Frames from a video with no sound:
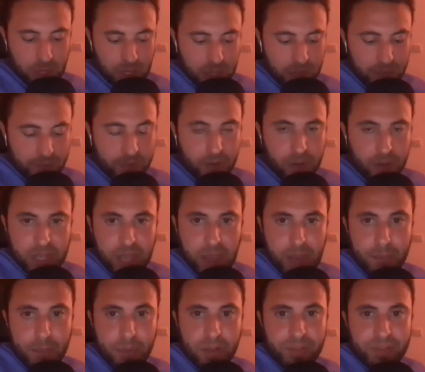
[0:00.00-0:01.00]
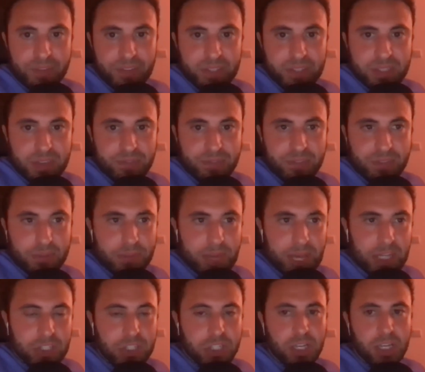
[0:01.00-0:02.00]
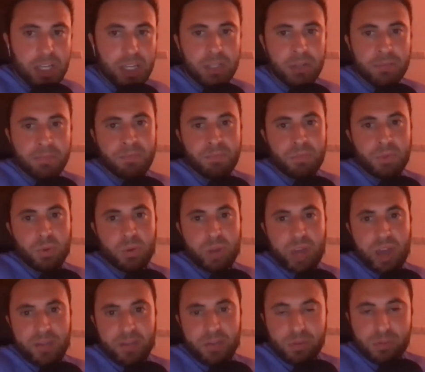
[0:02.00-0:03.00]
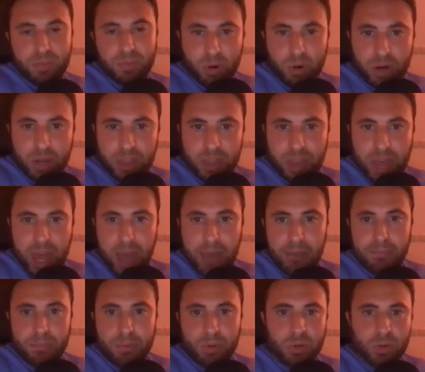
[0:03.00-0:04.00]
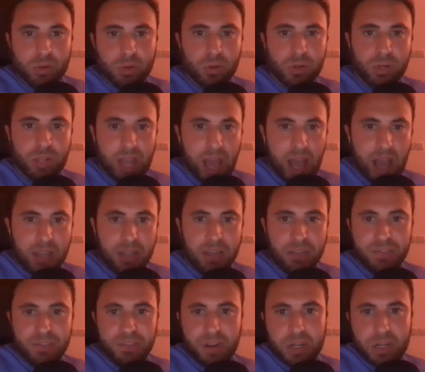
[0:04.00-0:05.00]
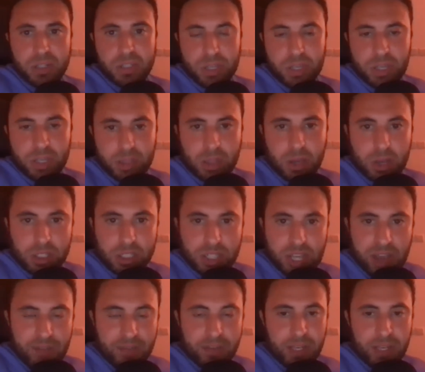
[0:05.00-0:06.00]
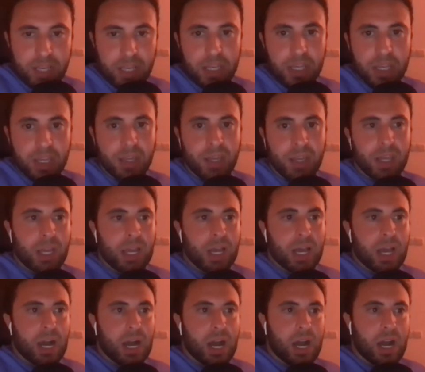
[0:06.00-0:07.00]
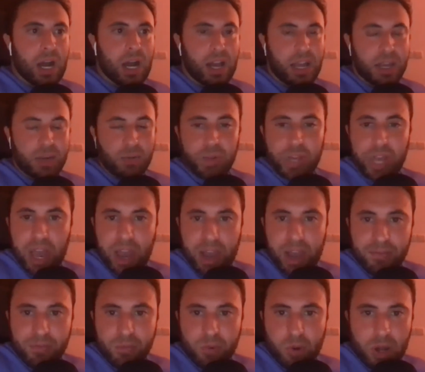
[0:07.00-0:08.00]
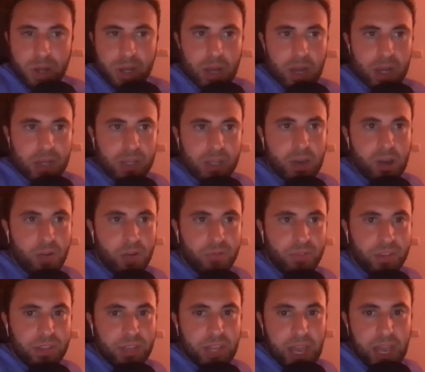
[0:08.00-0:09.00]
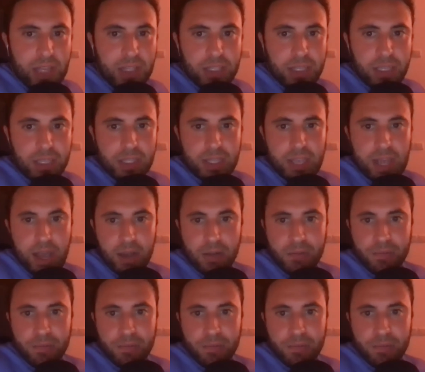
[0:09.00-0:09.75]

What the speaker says: for example, if it's inflammation, we have a report on that, mood, cognitive function, longevity, and we have one on COVID-19 now.